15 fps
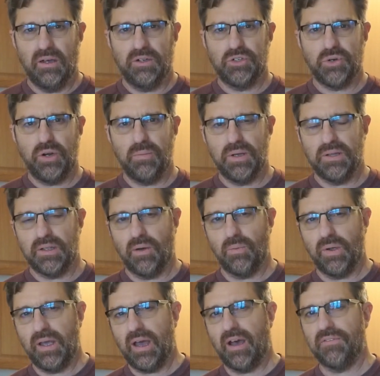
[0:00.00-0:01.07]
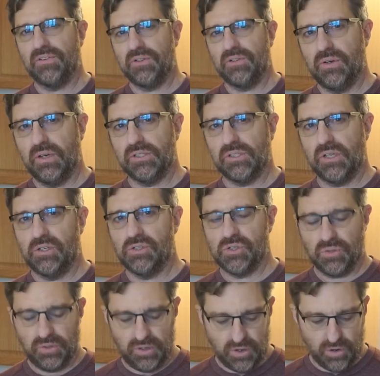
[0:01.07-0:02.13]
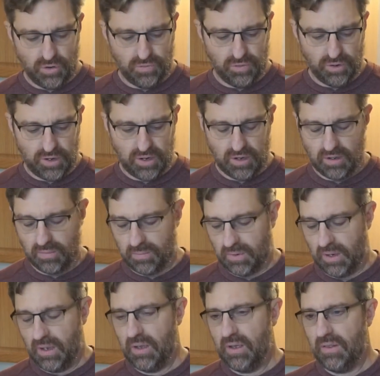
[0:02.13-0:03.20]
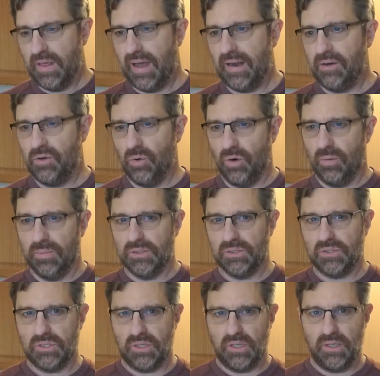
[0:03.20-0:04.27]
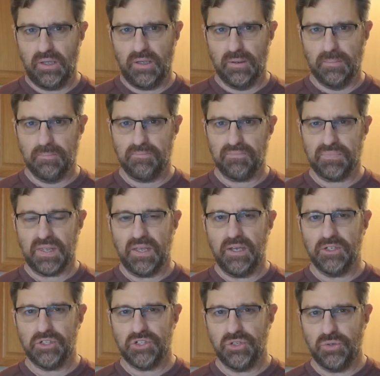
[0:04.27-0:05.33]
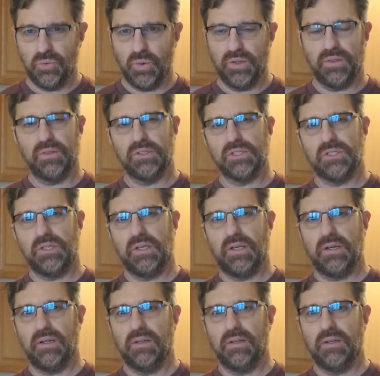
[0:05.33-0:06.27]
treatment that we have essentially overcome that dormancy issue with the seed.